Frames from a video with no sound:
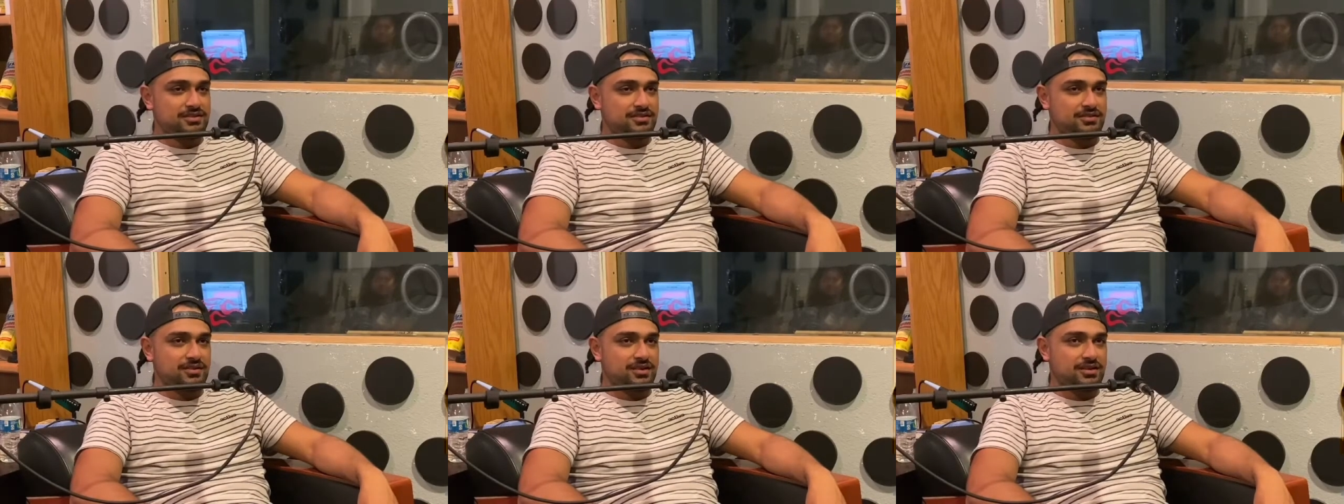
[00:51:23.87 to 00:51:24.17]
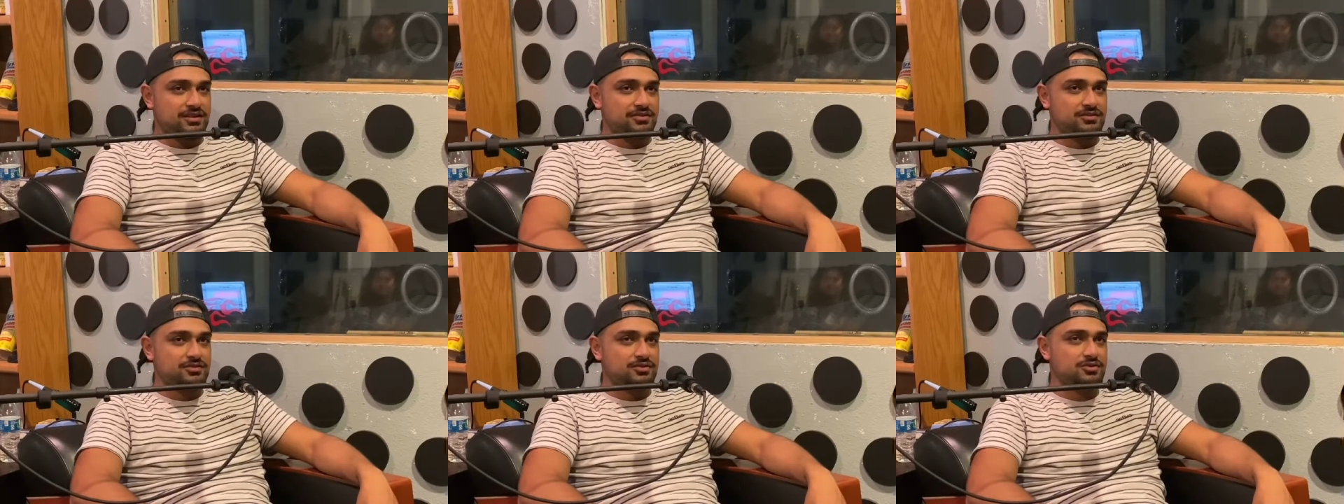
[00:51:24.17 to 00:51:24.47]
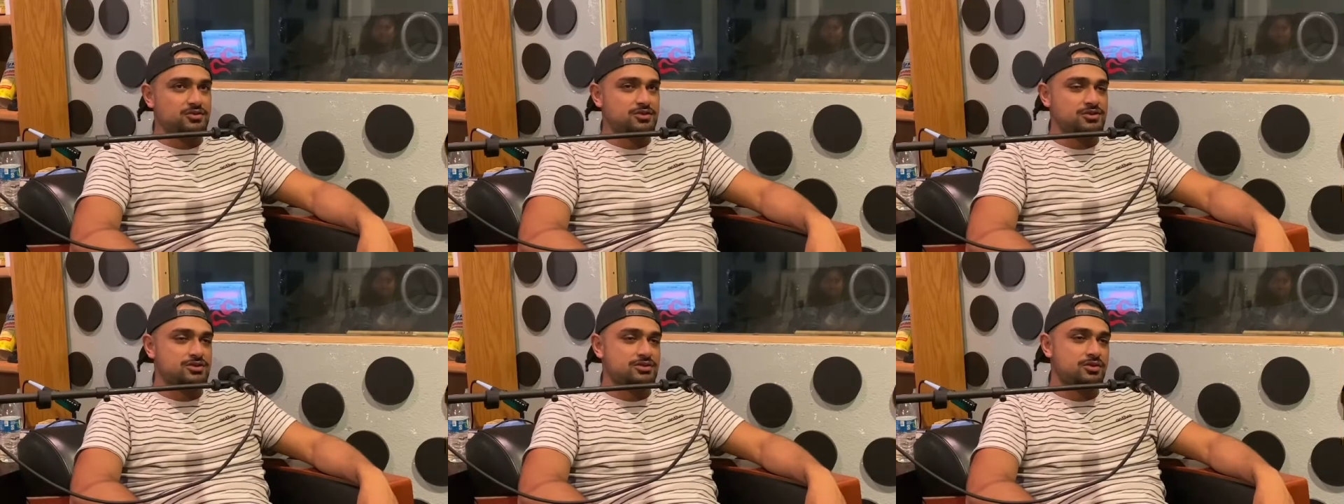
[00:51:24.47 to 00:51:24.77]
to more or
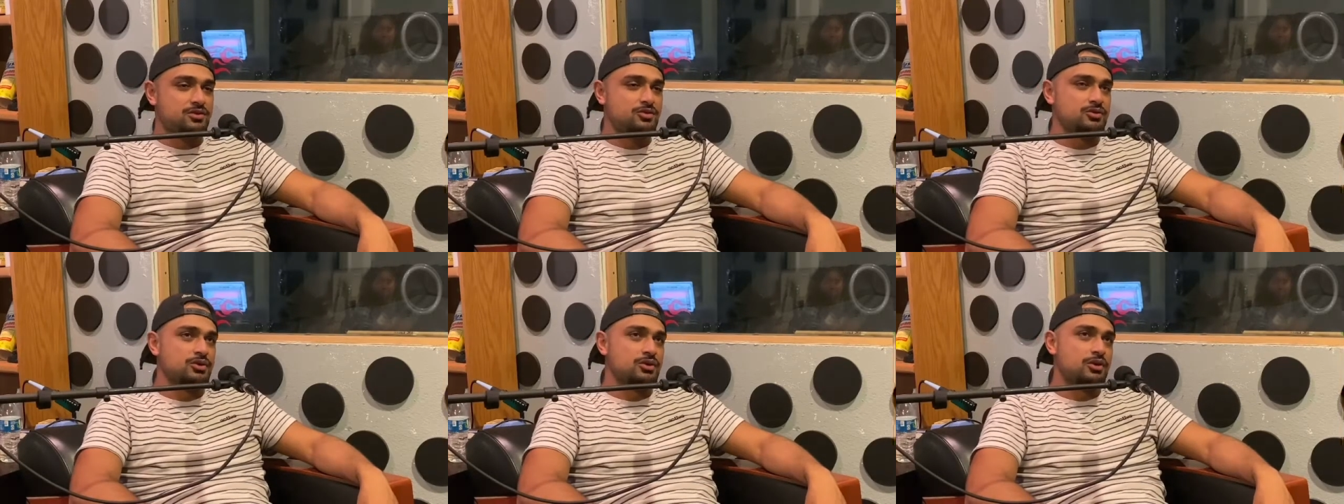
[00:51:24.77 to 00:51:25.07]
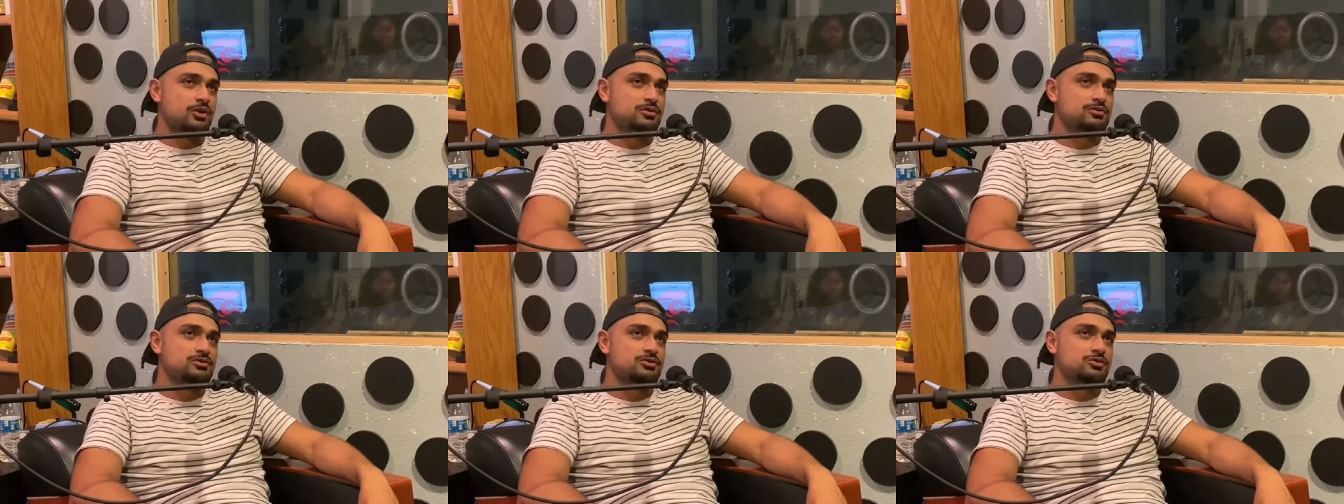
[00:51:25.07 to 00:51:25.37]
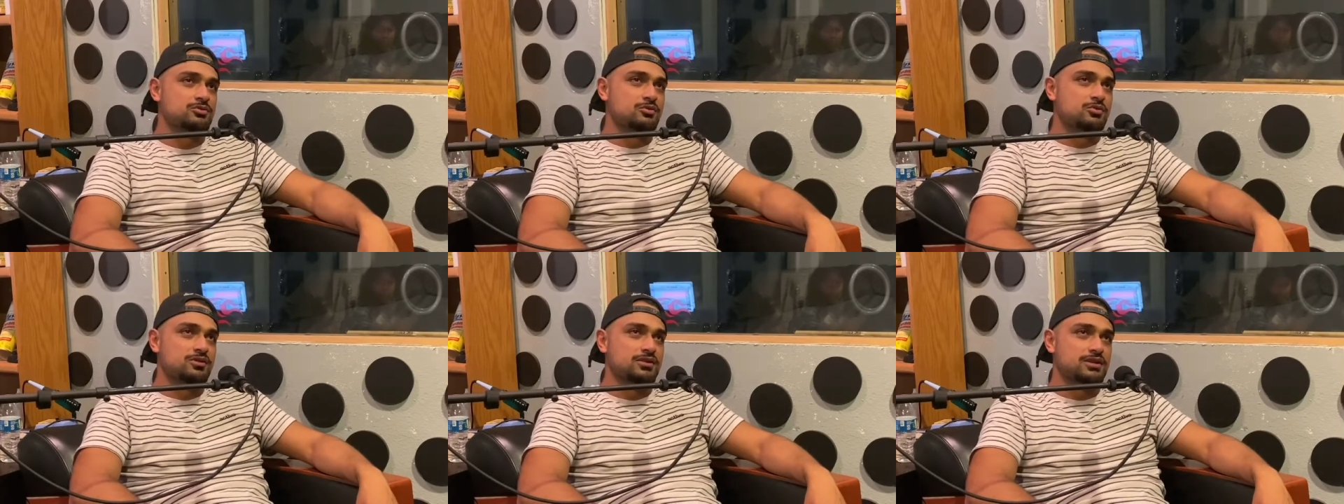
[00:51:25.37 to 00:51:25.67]
less. But yeah,
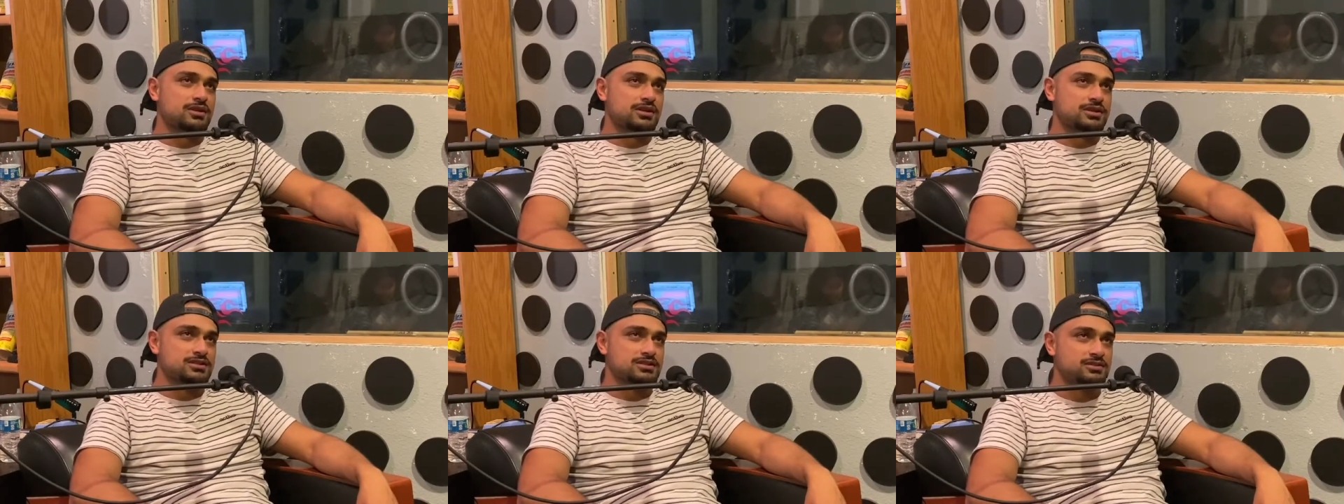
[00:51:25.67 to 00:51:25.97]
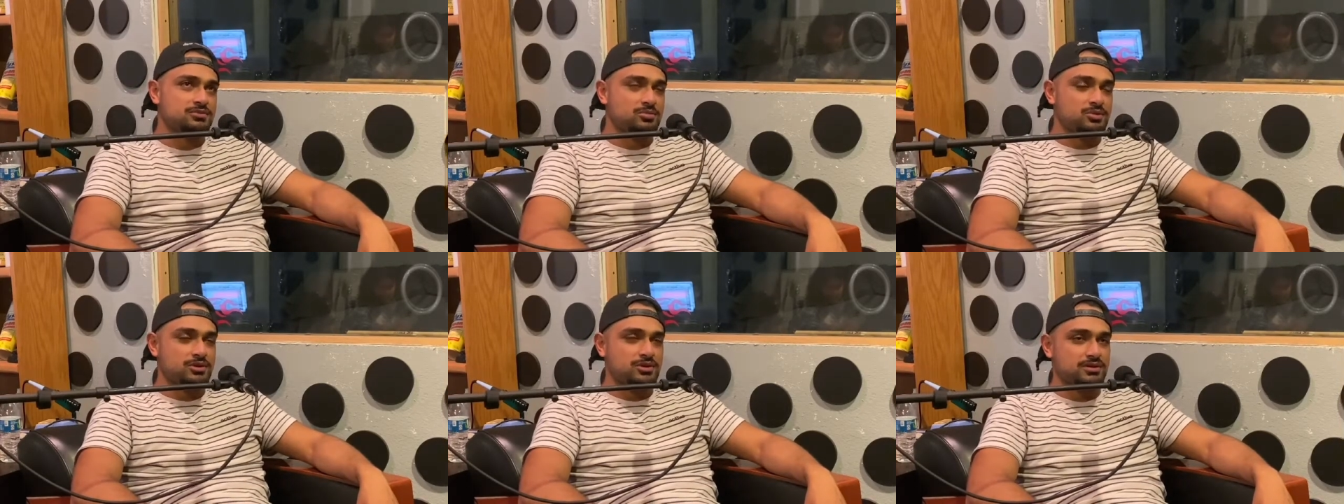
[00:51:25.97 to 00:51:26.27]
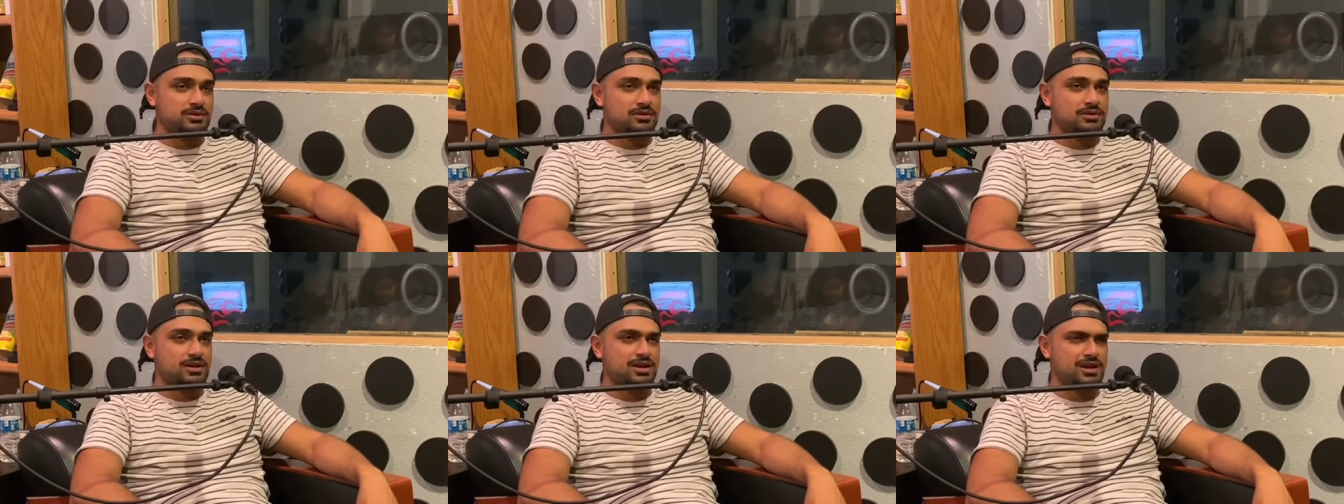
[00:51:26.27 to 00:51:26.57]
nowadays, like,